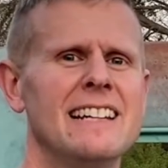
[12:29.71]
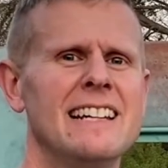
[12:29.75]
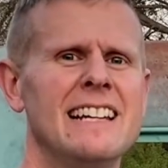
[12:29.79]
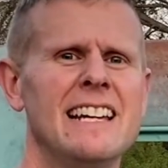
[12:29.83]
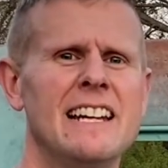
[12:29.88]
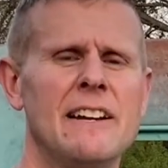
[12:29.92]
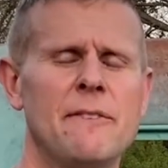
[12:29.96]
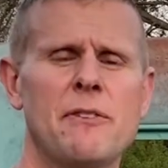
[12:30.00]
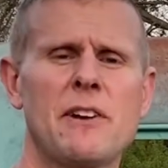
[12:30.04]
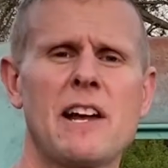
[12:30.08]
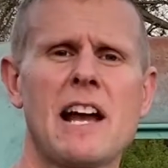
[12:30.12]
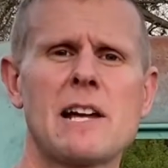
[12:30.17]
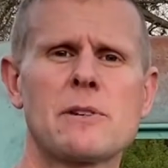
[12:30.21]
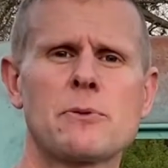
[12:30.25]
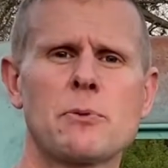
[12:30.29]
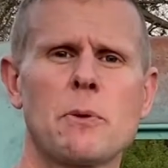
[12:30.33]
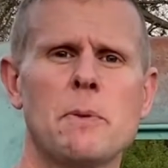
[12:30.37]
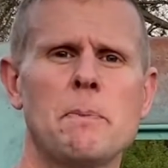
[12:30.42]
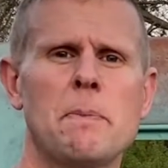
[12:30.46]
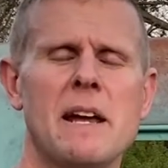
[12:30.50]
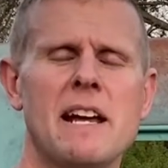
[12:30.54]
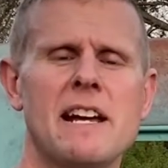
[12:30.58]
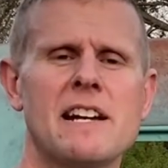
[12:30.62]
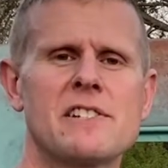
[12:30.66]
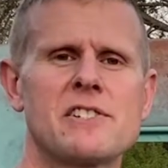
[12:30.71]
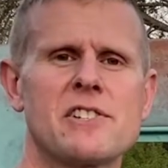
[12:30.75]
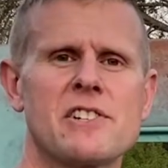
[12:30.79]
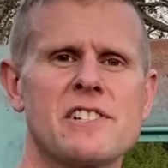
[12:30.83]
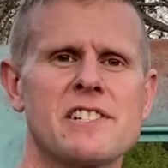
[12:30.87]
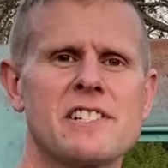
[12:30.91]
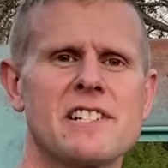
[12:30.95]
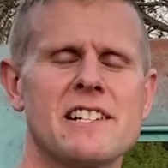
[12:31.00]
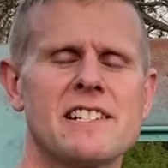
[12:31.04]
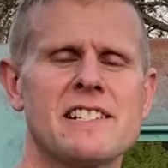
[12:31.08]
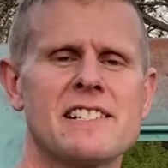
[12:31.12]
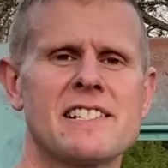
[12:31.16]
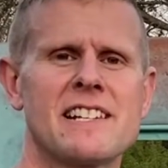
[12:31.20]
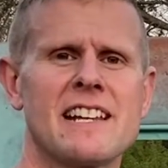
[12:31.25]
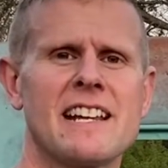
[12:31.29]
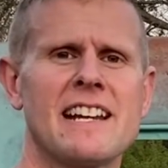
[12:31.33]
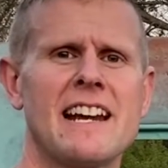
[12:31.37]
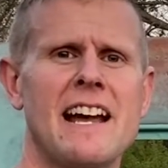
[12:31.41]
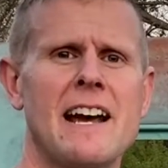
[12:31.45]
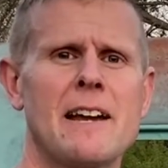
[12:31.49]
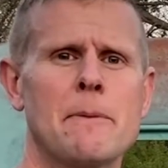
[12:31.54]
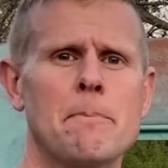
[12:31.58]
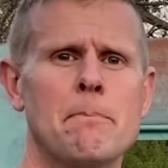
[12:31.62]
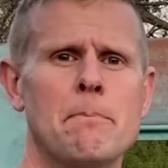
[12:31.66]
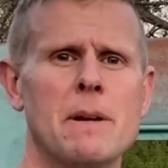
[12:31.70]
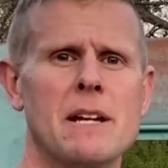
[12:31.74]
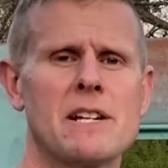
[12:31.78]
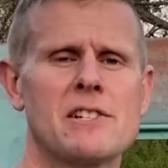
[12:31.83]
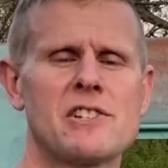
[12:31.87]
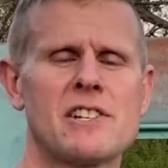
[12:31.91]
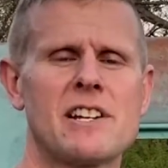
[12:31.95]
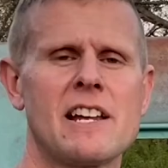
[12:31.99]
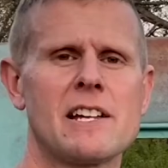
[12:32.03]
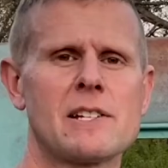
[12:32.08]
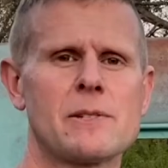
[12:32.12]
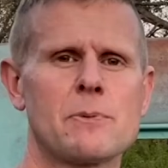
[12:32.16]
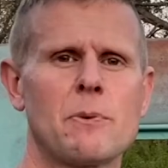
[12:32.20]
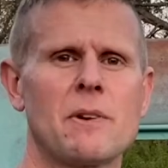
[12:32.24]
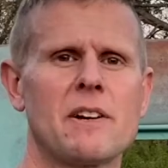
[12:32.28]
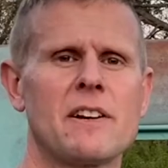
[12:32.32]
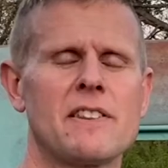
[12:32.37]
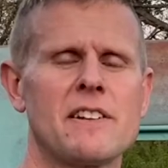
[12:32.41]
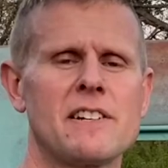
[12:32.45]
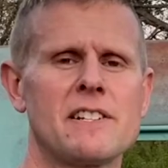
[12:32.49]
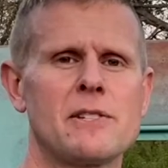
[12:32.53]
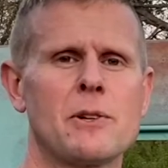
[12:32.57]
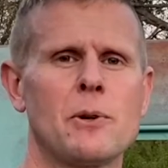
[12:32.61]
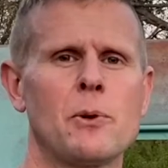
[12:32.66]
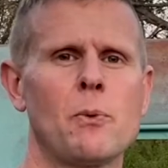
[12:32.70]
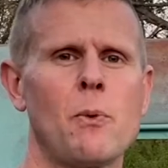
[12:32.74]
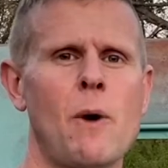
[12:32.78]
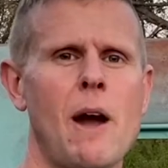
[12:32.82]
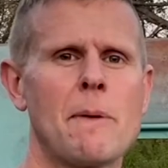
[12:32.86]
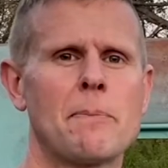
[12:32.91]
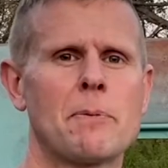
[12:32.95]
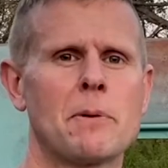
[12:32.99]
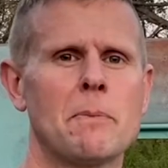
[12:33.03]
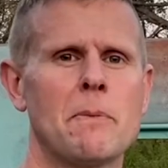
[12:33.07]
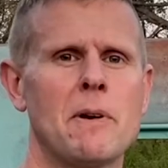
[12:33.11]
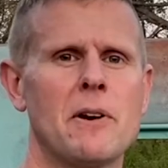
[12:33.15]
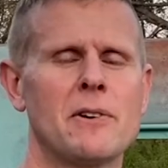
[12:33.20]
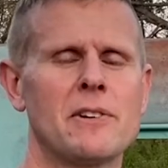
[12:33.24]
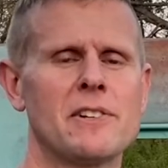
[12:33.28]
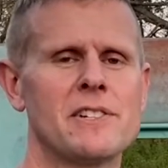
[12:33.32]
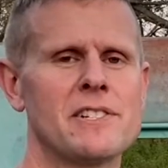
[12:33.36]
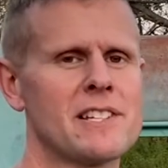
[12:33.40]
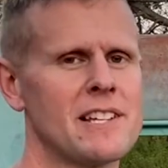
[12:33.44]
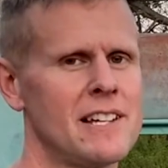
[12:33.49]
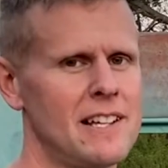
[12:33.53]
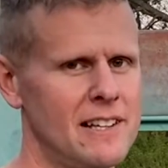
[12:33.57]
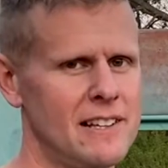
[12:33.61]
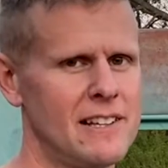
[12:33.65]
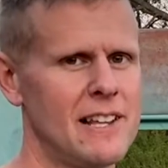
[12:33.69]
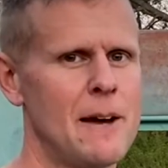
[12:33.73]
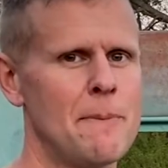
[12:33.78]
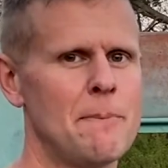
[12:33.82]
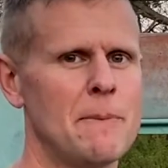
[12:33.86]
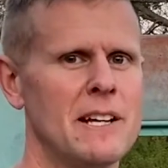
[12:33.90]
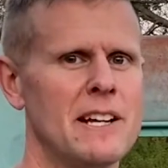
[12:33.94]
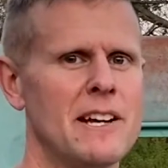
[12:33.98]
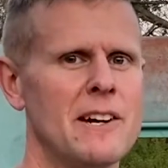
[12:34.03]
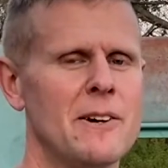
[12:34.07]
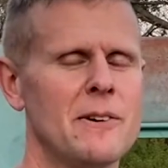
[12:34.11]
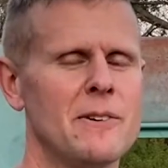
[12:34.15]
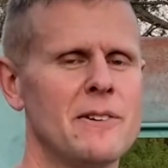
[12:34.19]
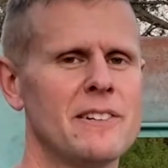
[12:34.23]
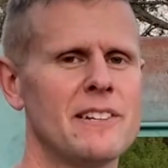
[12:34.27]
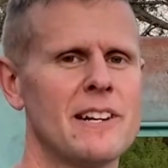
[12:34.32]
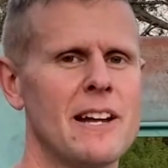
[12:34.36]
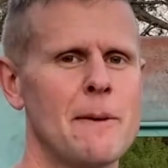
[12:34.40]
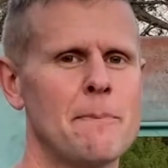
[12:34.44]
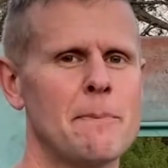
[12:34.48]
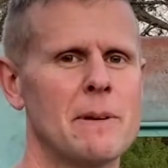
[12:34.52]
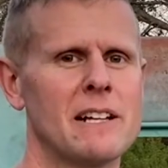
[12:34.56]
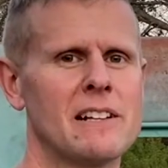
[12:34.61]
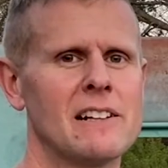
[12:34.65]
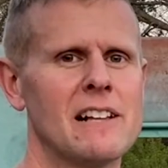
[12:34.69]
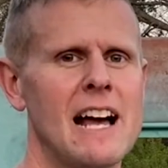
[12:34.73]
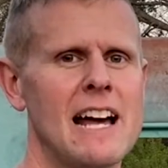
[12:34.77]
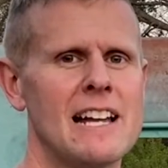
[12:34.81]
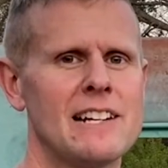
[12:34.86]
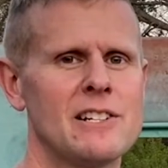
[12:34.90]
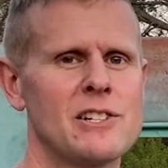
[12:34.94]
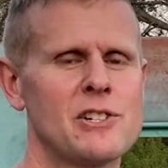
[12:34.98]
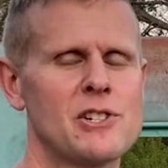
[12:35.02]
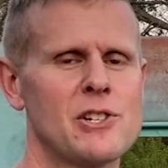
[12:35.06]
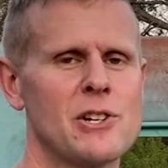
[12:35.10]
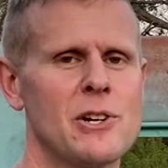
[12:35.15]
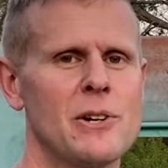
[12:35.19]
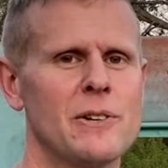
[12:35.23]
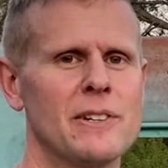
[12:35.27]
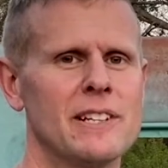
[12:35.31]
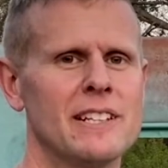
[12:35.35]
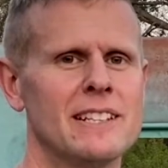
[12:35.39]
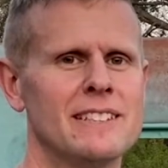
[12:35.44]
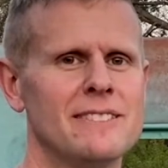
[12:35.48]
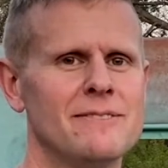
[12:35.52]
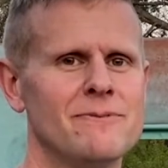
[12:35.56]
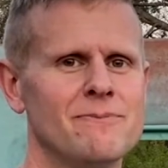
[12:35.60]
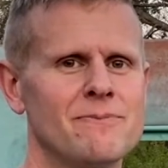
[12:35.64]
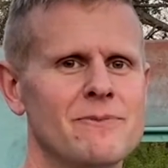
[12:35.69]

And if you guys would be interested in seeing how to bench test one of these old wiper motors, let me know and I'd be glad to show you.